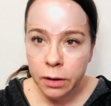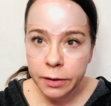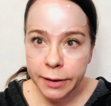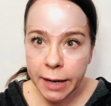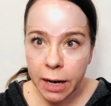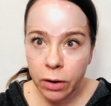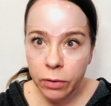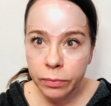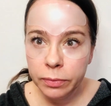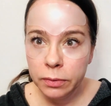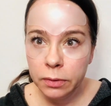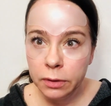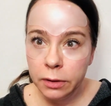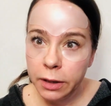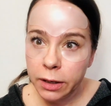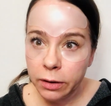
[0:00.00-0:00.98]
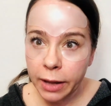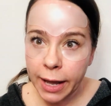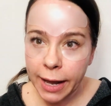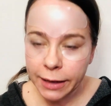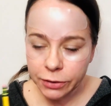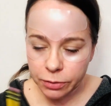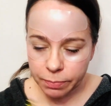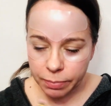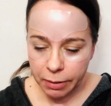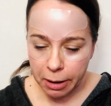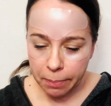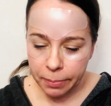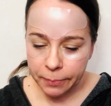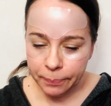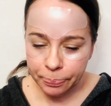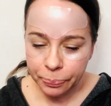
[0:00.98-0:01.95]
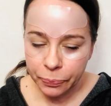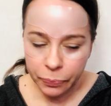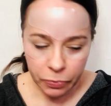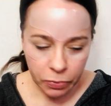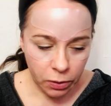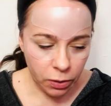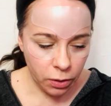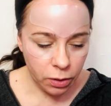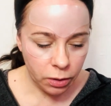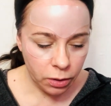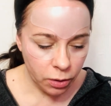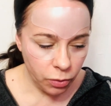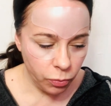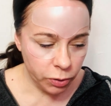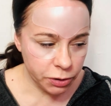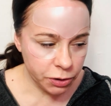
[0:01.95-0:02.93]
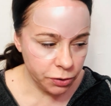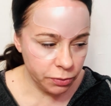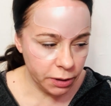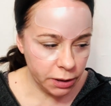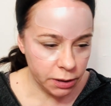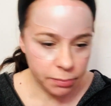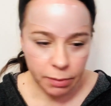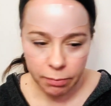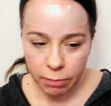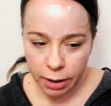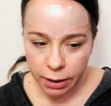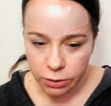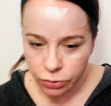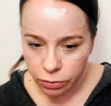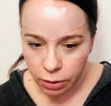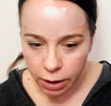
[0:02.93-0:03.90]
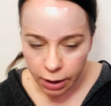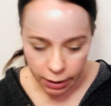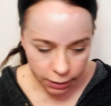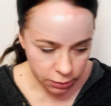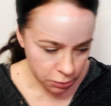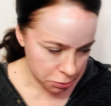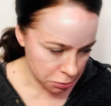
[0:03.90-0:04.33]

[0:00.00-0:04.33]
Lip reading: Now, little actor prep. What do you need to memorize your lines?